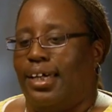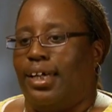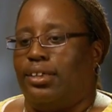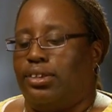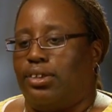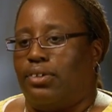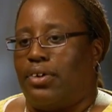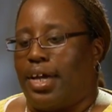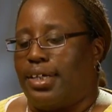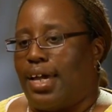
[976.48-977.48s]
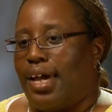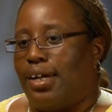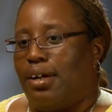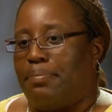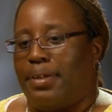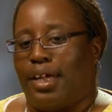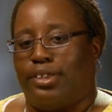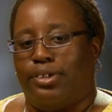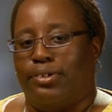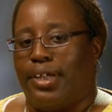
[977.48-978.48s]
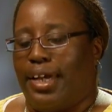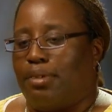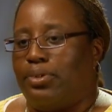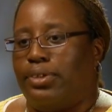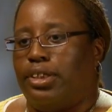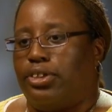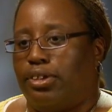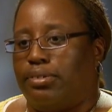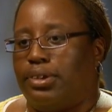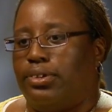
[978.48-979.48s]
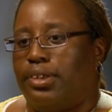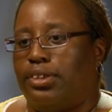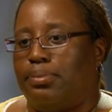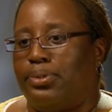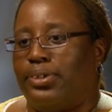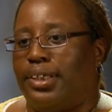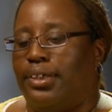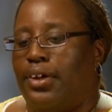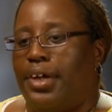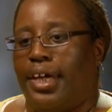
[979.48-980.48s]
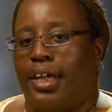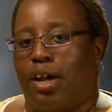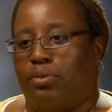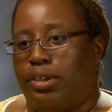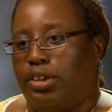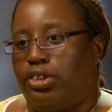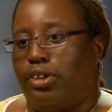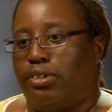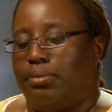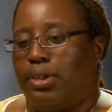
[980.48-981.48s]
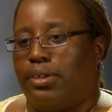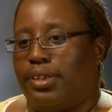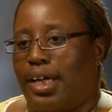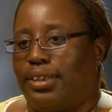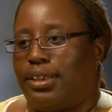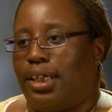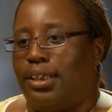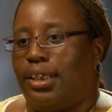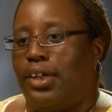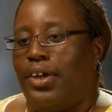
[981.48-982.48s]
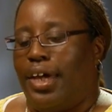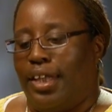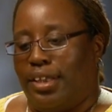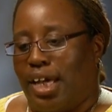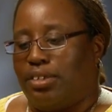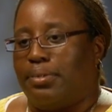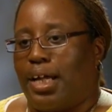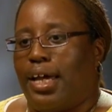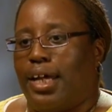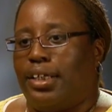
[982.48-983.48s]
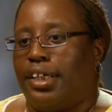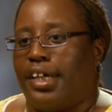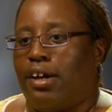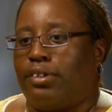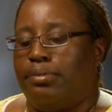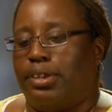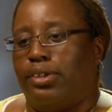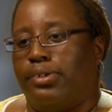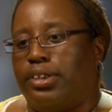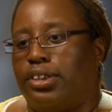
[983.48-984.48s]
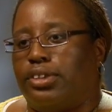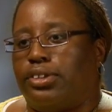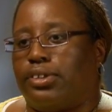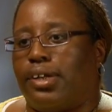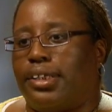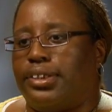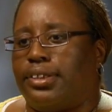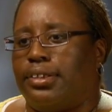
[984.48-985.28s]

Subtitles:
And so I got up and I told her, hey, I'm going to church with you this morning. And I went to church with her that Sunday, and that's when I had an encounter with the Lord Jesus Christ.